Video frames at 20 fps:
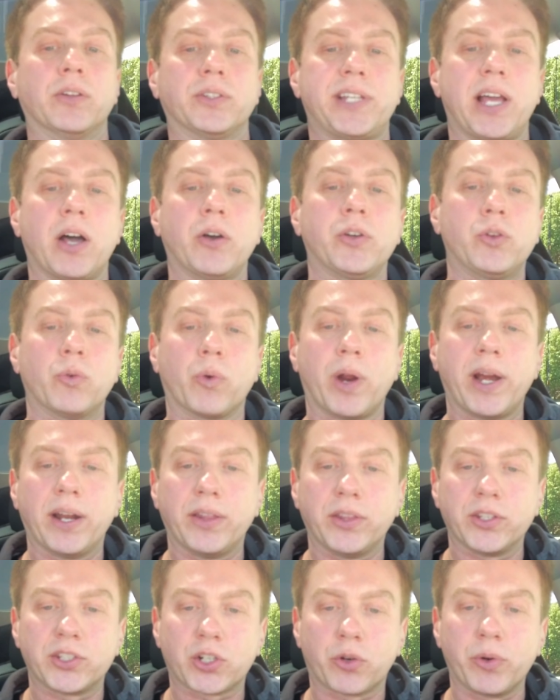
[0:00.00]
it'll tell you
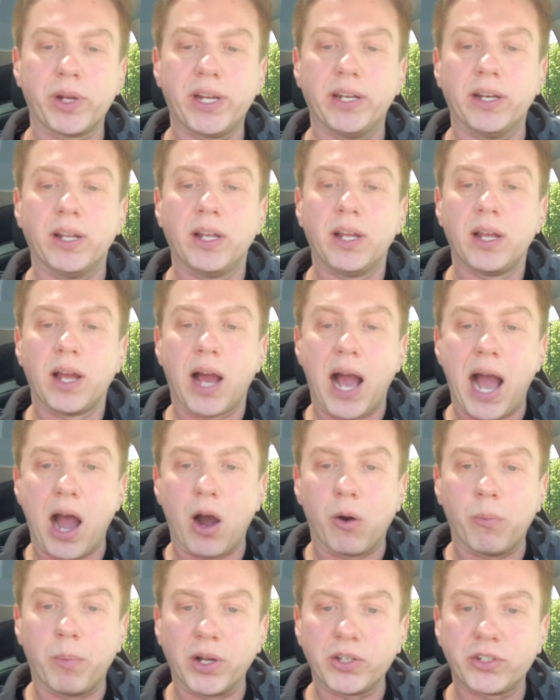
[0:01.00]
right on the screen
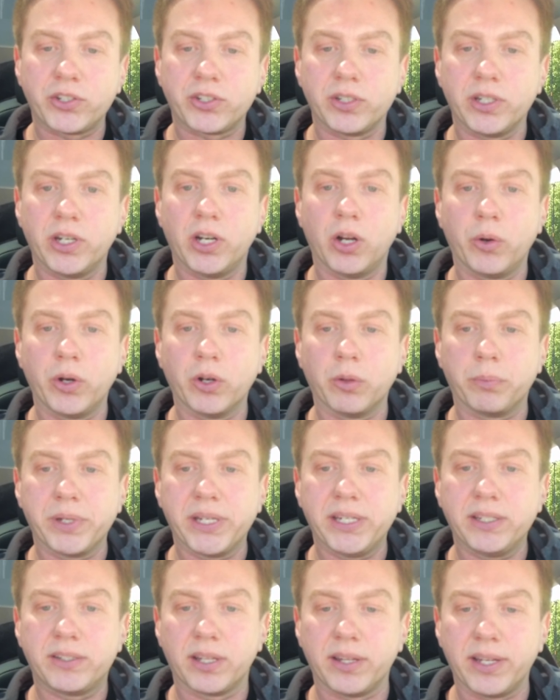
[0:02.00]
how much, you know, it'll
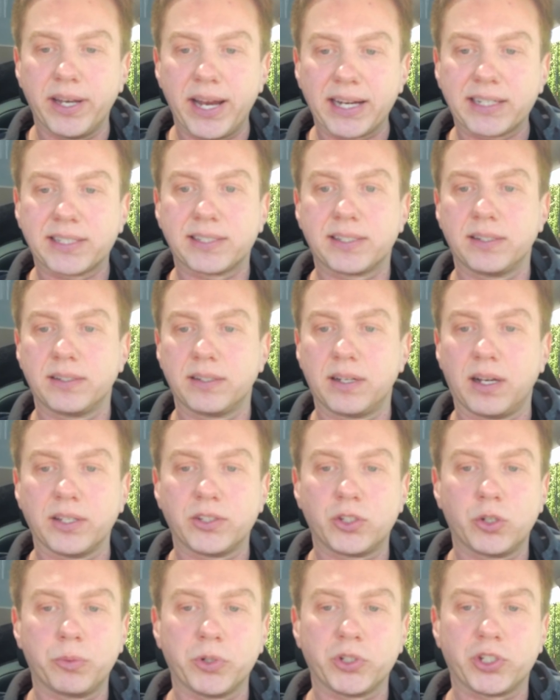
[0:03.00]
be to the next uh,
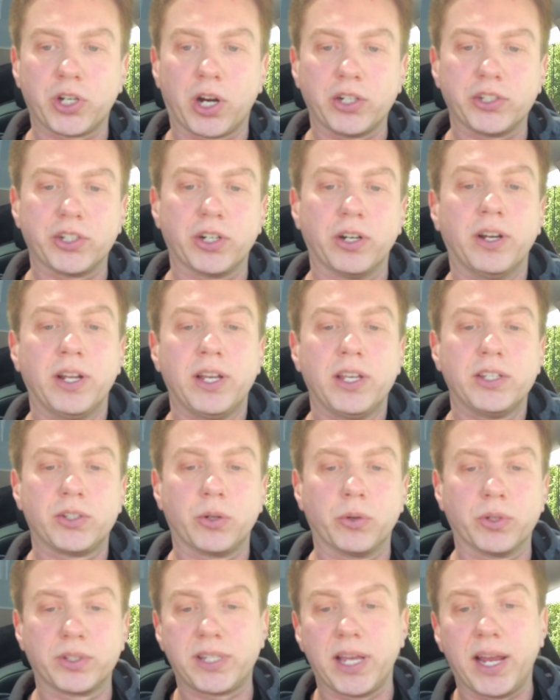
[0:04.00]
supercharger.
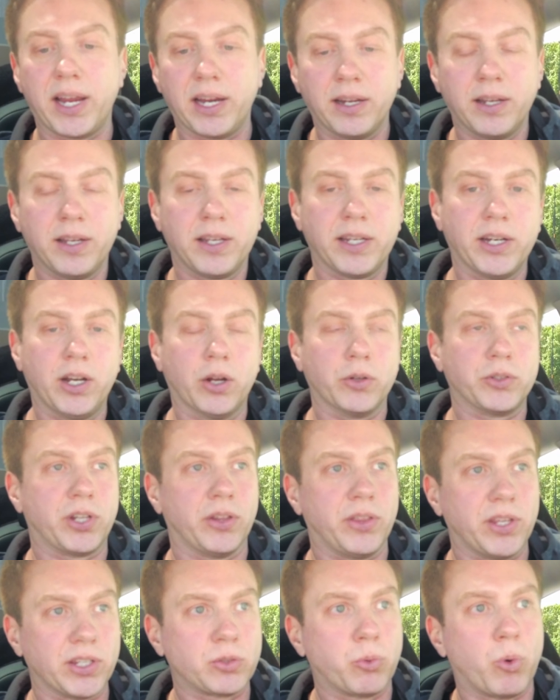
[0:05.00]
So it'll say, you know,
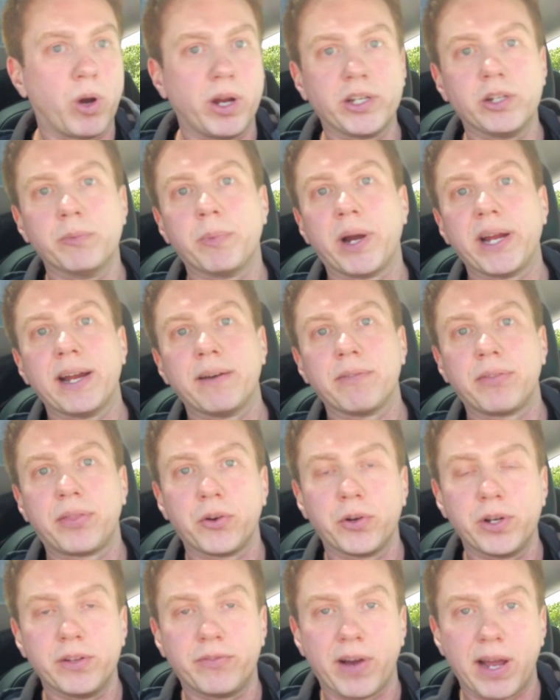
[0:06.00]
to this one you might have
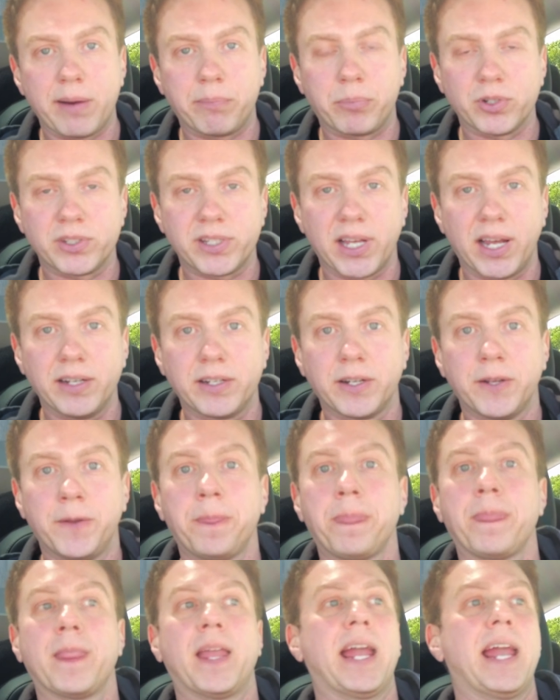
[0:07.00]
thirty-five percent,
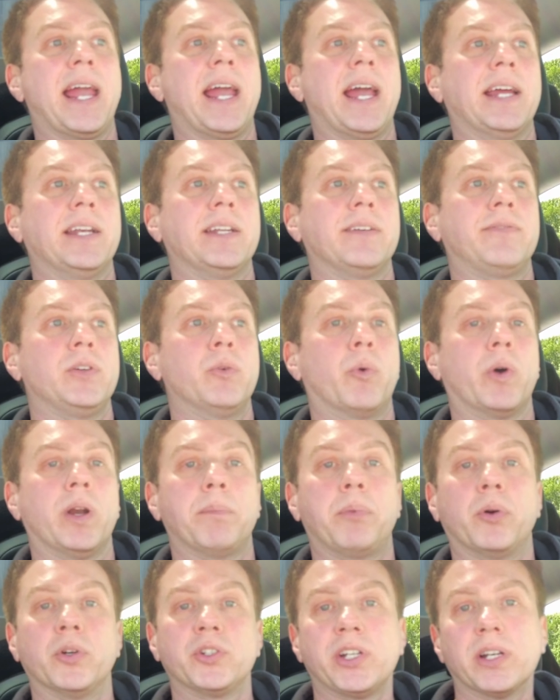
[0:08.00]
and if you
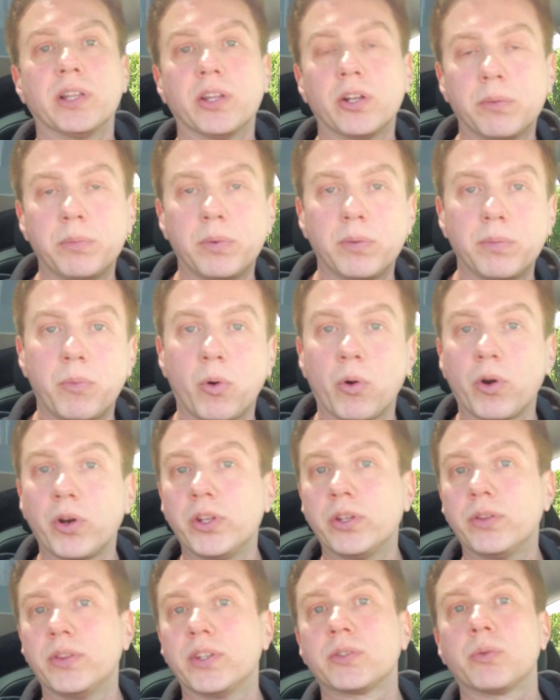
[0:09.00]
want to push it a little bit
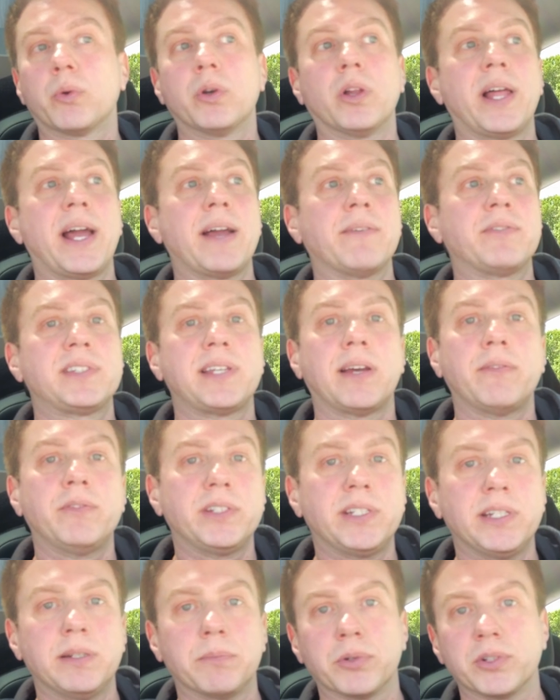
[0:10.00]
more, you, this one will have
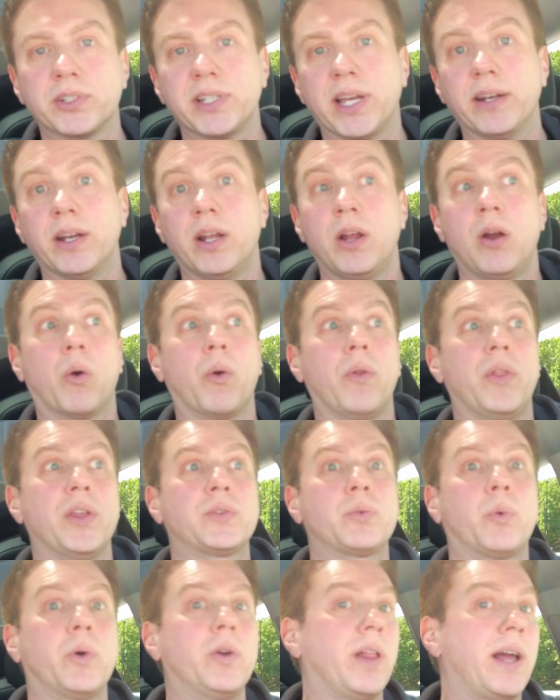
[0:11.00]
seventeen percent, or
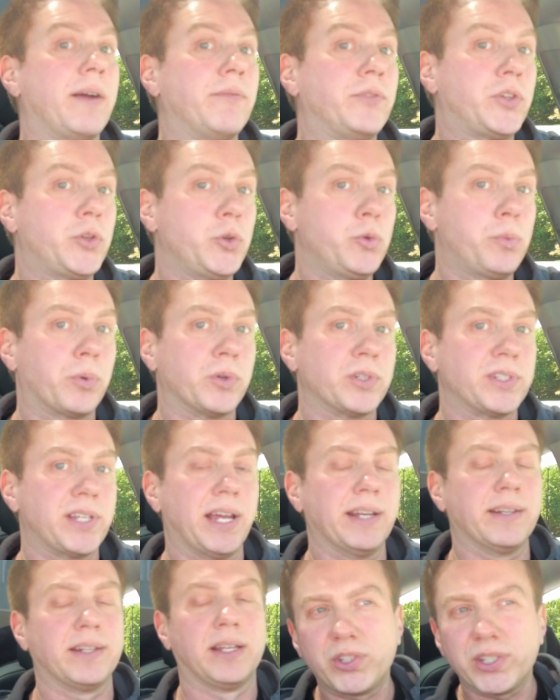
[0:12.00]
this one will have two
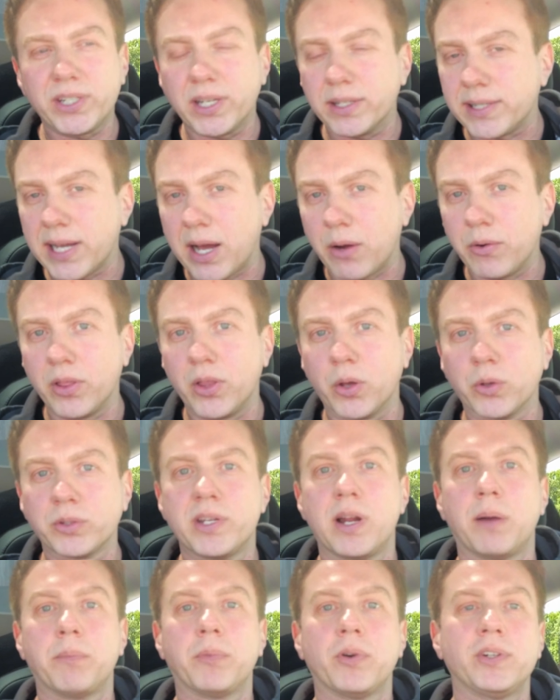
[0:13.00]
percent. Once you get down to
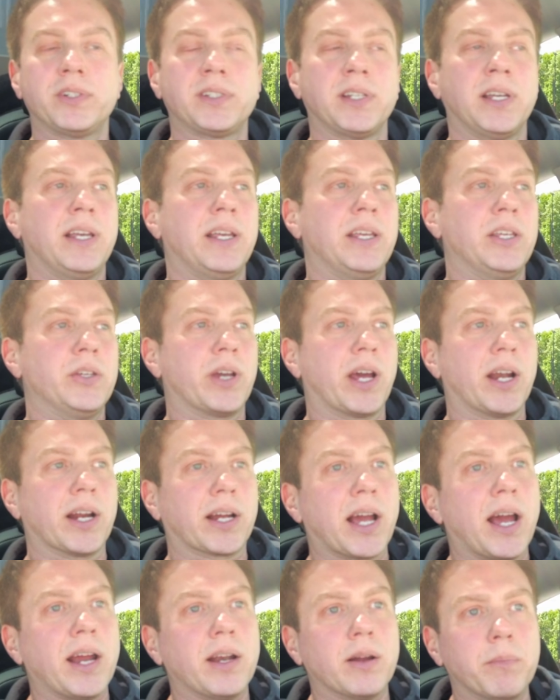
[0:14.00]
those numbers, you got
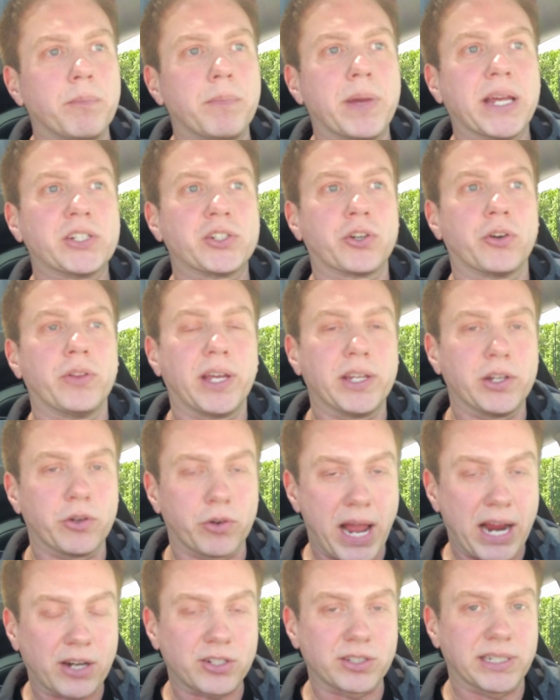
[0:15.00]
to kind of make sure that
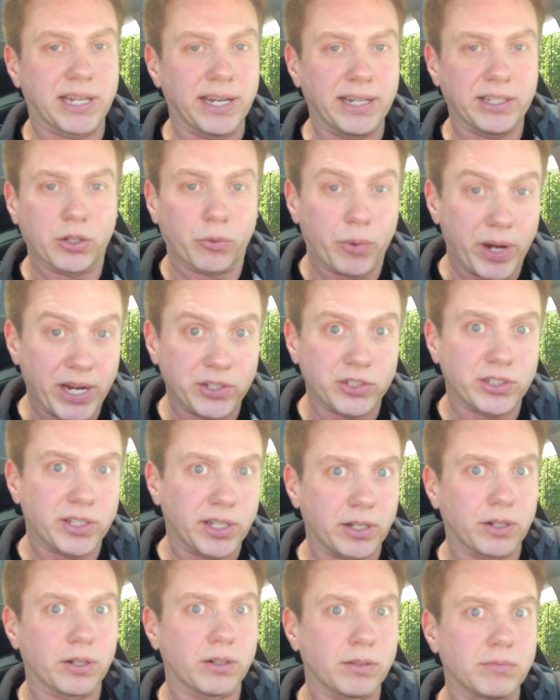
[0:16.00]
you're actually getting the
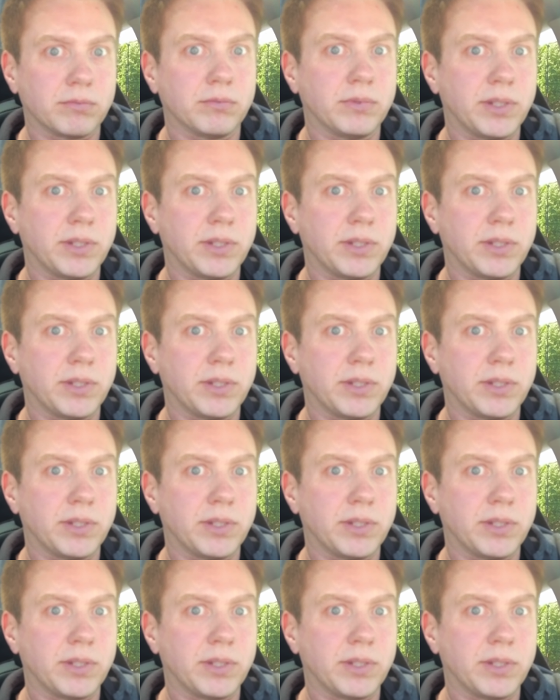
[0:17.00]
range that you're